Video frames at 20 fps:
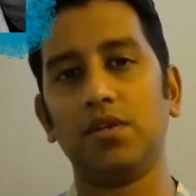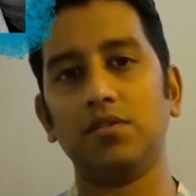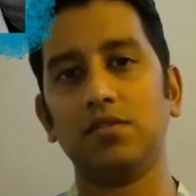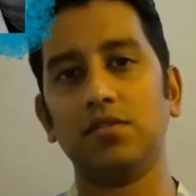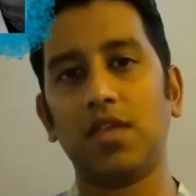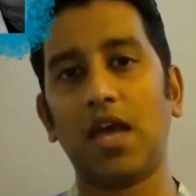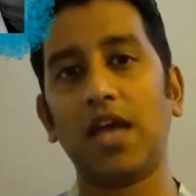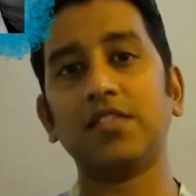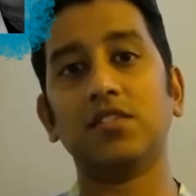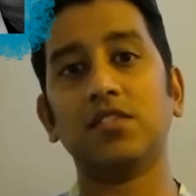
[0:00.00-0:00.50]

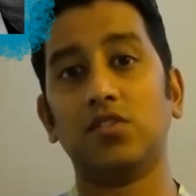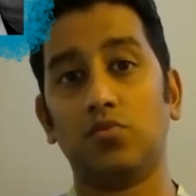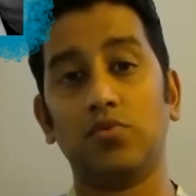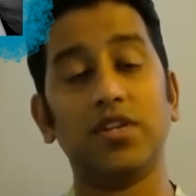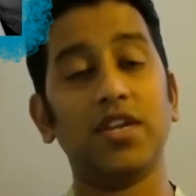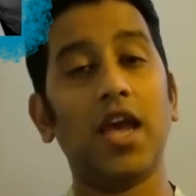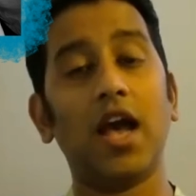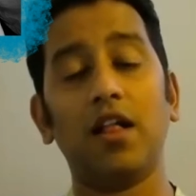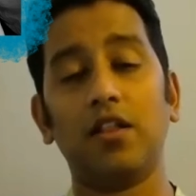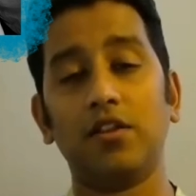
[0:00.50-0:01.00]
because that's the
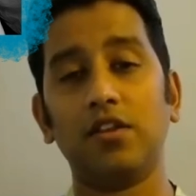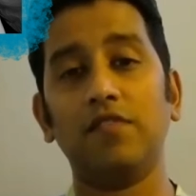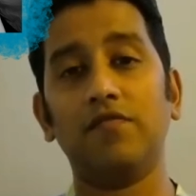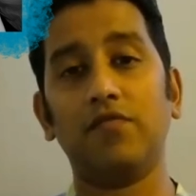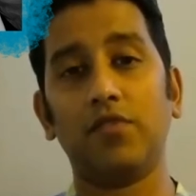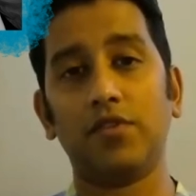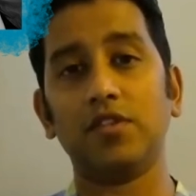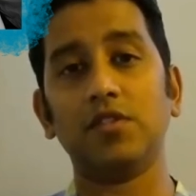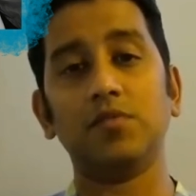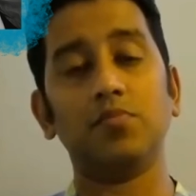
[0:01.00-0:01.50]
reality
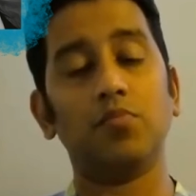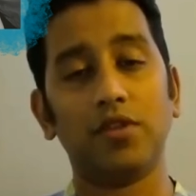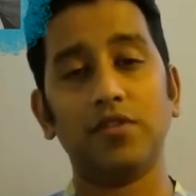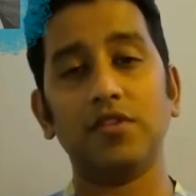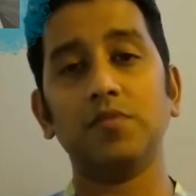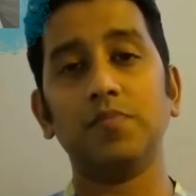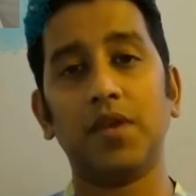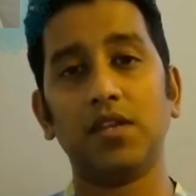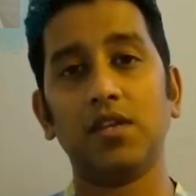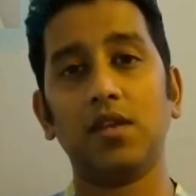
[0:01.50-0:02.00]
of
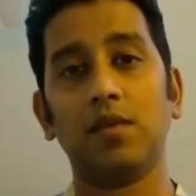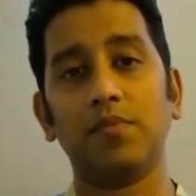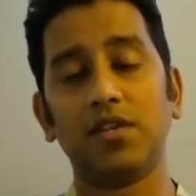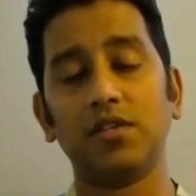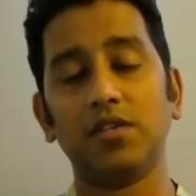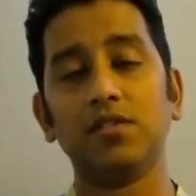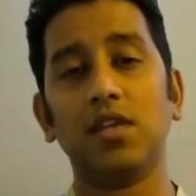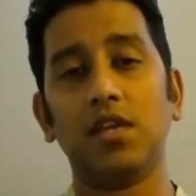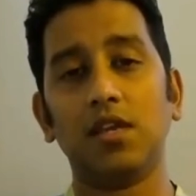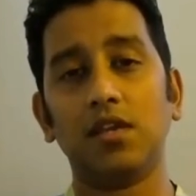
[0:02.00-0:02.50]
where this
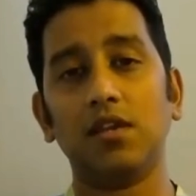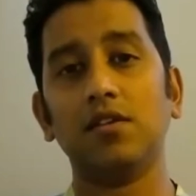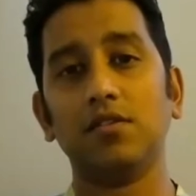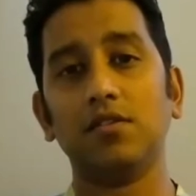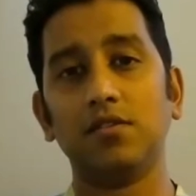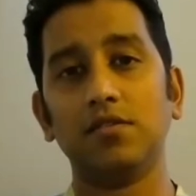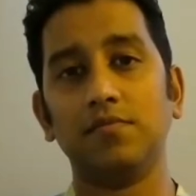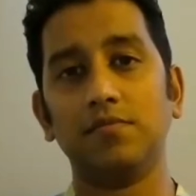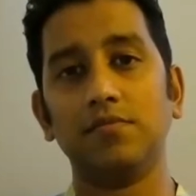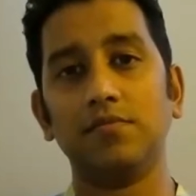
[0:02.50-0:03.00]
pandemic is taking
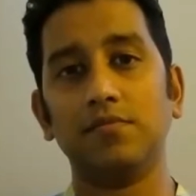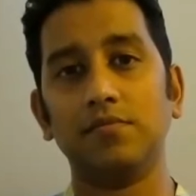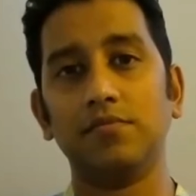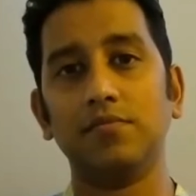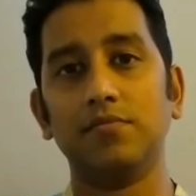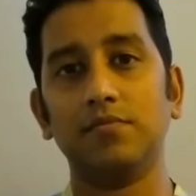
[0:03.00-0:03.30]
us.